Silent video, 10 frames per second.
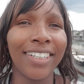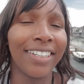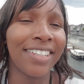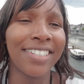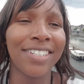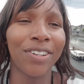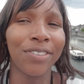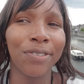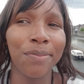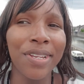this is
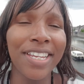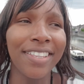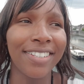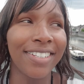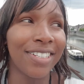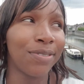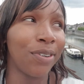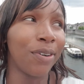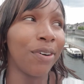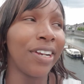not for me, this is
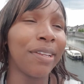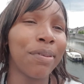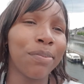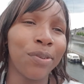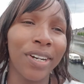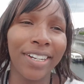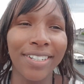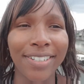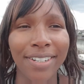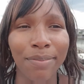for only people who
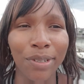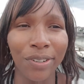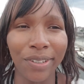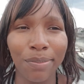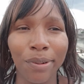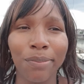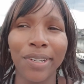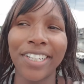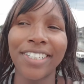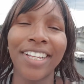can be on the
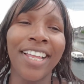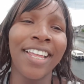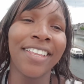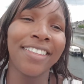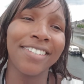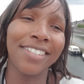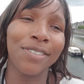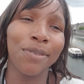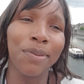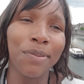pulpit, this is
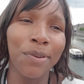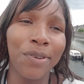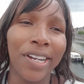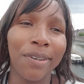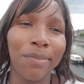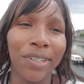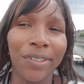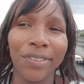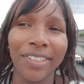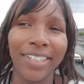for people who can be
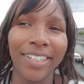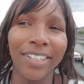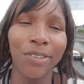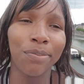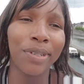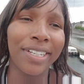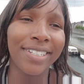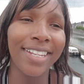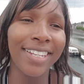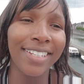on the, big
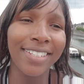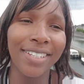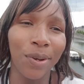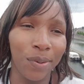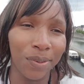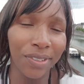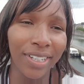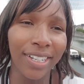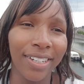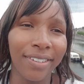scenes. No,
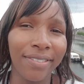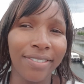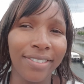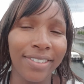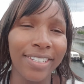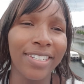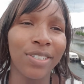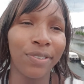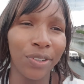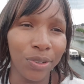this
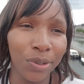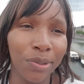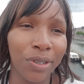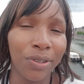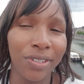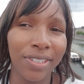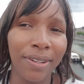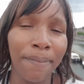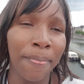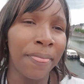is for you, because
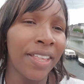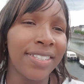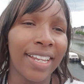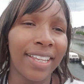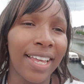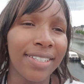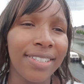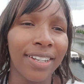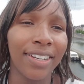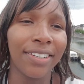just like
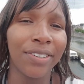Esther,